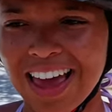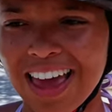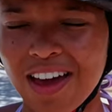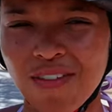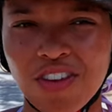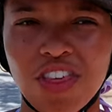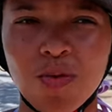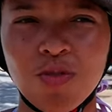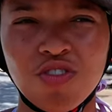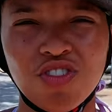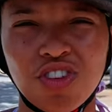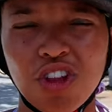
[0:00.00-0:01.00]
Everything was
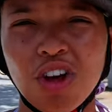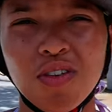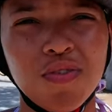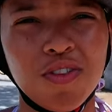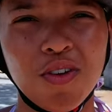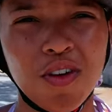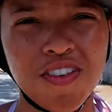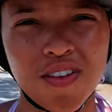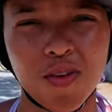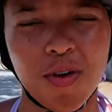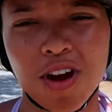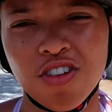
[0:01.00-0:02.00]
just a lot of sauce
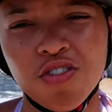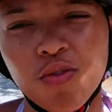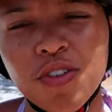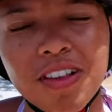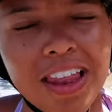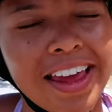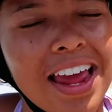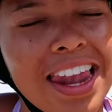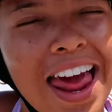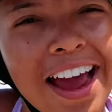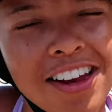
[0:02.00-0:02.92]
everywhere. It just was like, it lacked—